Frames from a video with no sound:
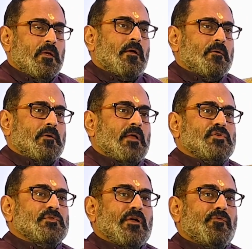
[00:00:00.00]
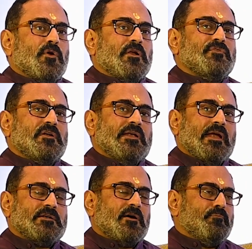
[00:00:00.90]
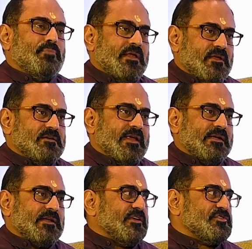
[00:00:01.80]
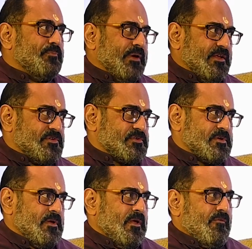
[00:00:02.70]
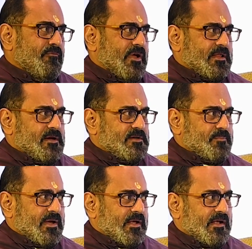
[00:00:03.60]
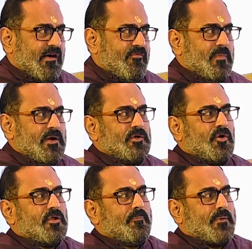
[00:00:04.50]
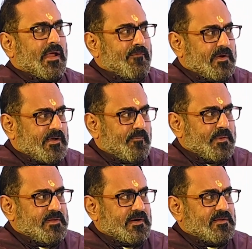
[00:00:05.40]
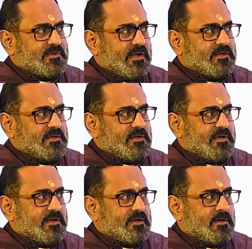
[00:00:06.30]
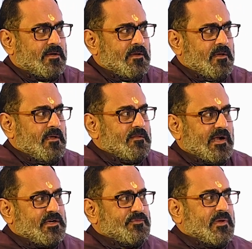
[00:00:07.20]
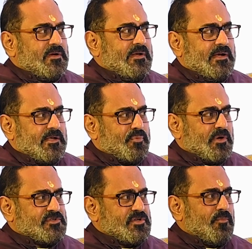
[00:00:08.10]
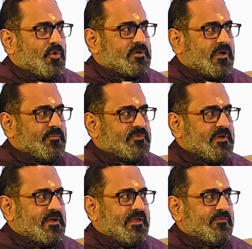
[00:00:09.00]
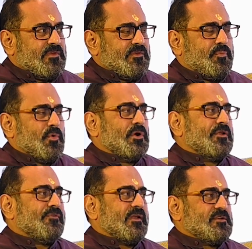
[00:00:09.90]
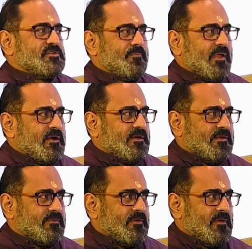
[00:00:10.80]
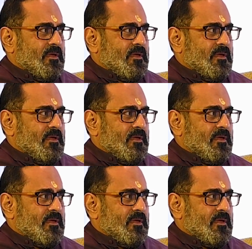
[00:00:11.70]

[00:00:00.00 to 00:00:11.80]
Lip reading: Yeah. And so therefore, if the data is breached, whether it is by a government or a private company that is collecting the data, that is where the Data Protection Board comes in and gives these punitive financial penalties.